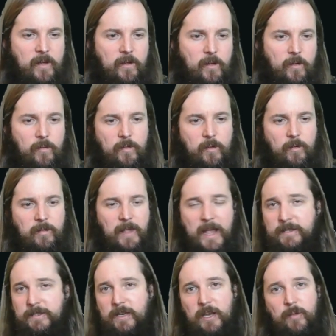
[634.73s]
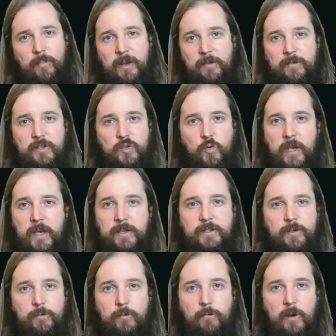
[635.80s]
The land's got a bit of a tweak,
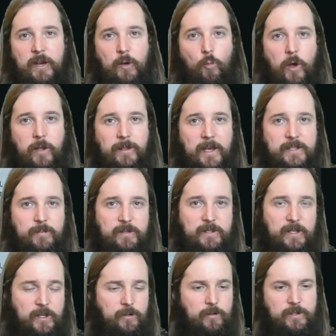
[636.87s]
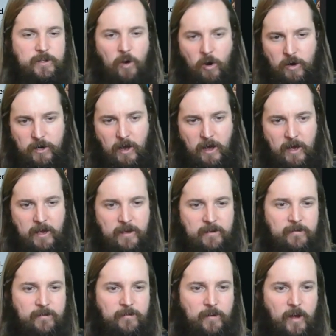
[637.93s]
so we're running 1 less Meticulous
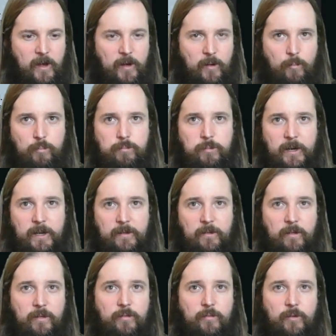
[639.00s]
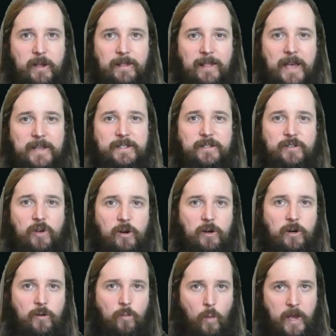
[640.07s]
Archive, running the 3 less a
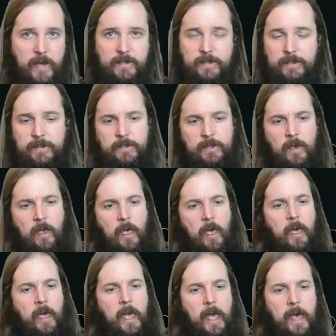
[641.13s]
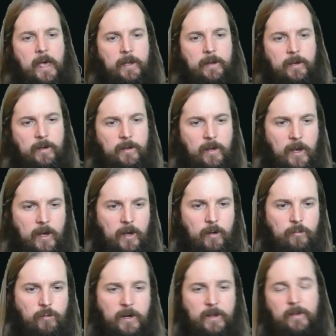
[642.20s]
Darker Wastes, and
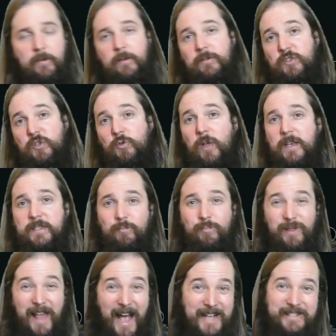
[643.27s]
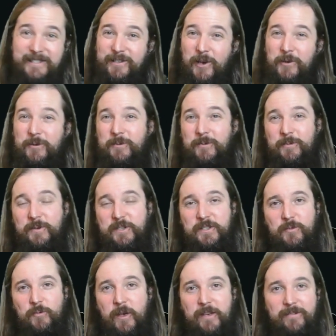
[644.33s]
running 2 less a Blast Zone, which is
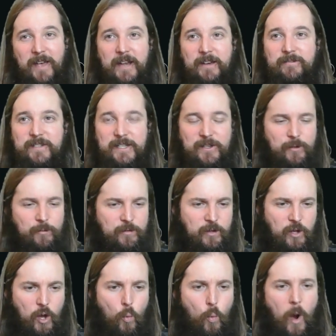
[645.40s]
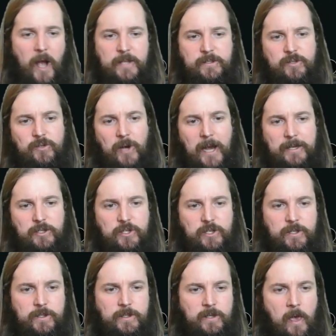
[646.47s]
a way of kind of dealing with the go wide
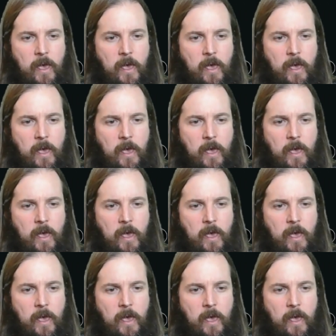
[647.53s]
strategies.